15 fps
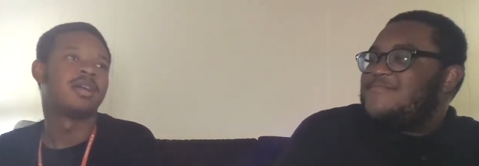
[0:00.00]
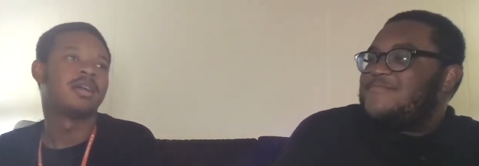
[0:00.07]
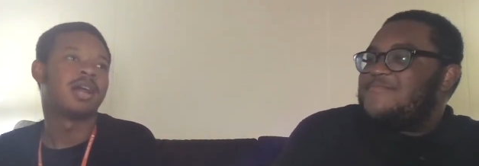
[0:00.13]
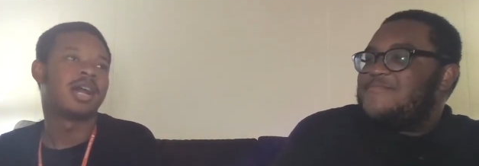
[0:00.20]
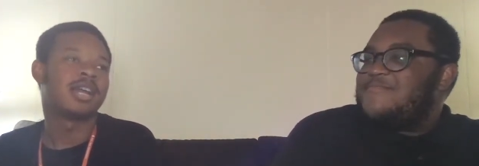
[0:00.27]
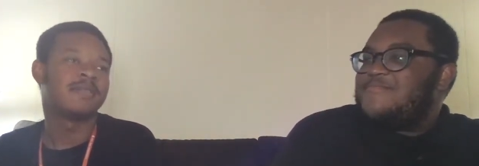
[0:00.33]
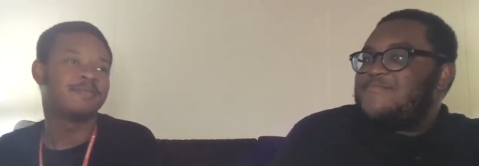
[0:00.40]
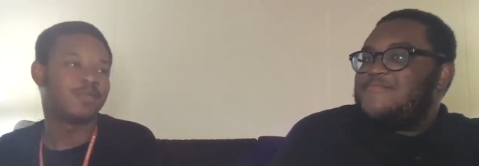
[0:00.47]

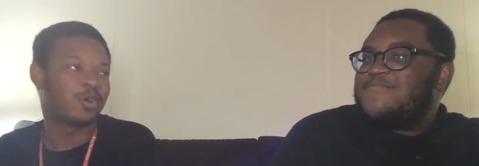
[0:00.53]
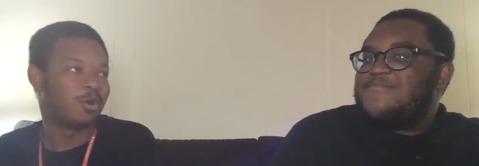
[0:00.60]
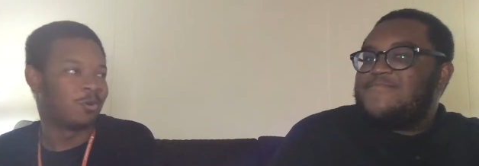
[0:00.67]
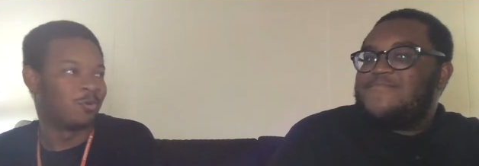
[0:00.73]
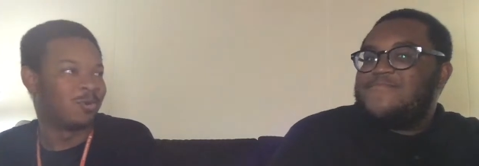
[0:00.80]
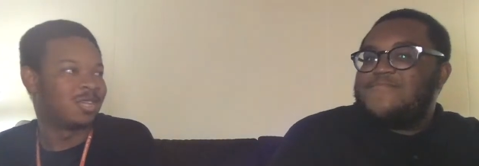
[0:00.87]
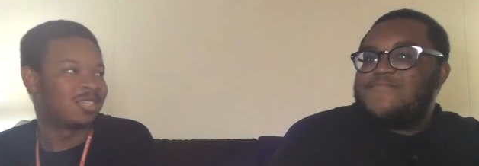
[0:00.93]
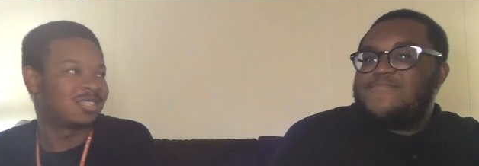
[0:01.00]
Speaker 1: I've
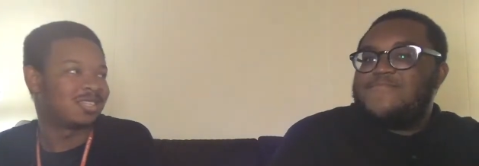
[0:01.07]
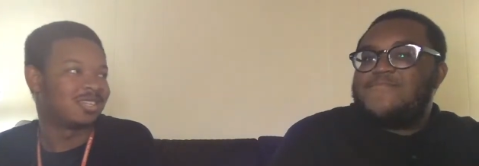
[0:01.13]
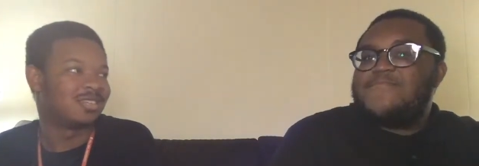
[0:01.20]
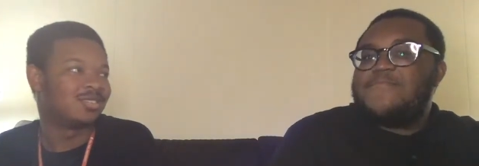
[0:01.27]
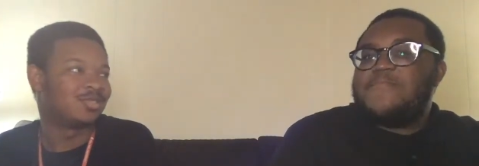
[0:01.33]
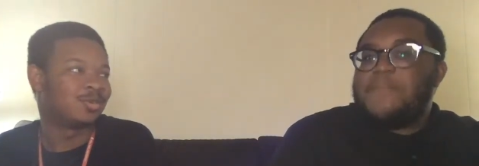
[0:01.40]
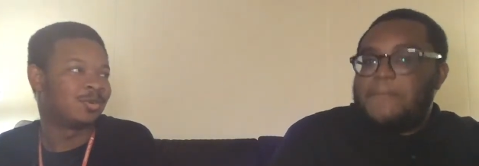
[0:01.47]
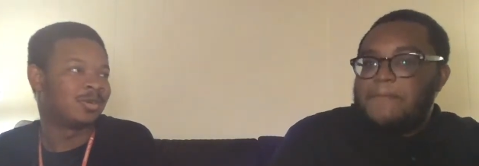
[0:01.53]
always
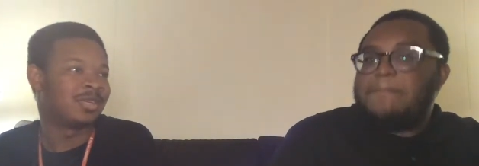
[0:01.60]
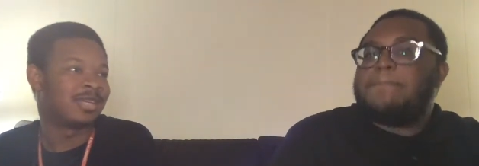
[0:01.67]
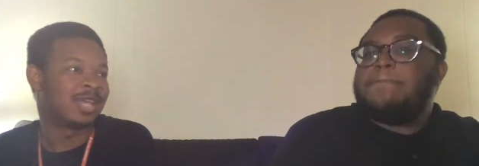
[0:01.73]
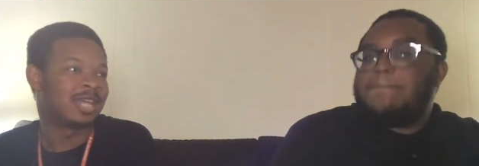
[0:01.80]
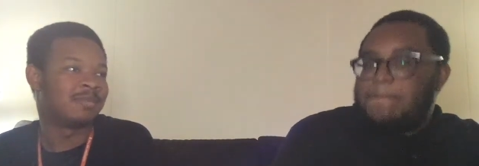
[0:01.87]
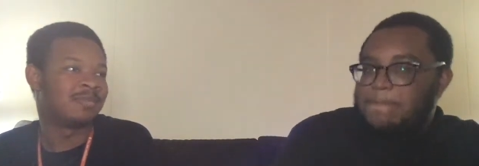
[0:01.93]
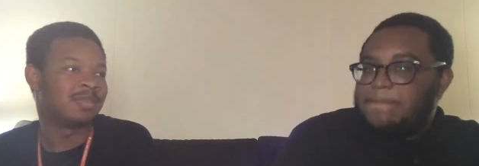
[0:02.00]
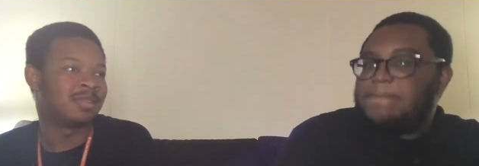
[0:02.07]
enjoyed
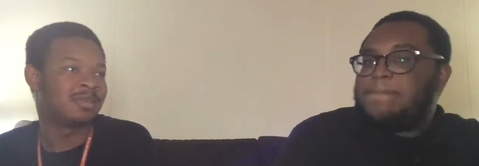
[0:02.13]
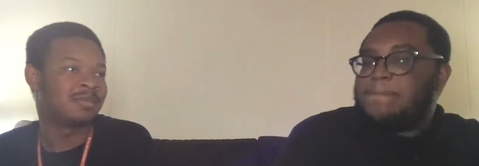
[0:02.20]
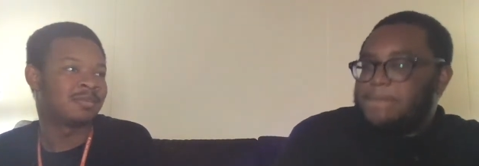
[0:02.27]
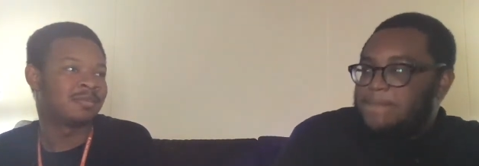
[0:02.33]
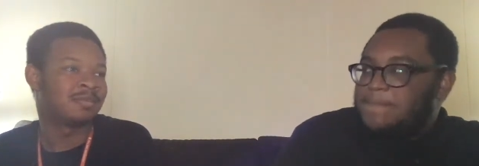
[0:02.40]
gaming.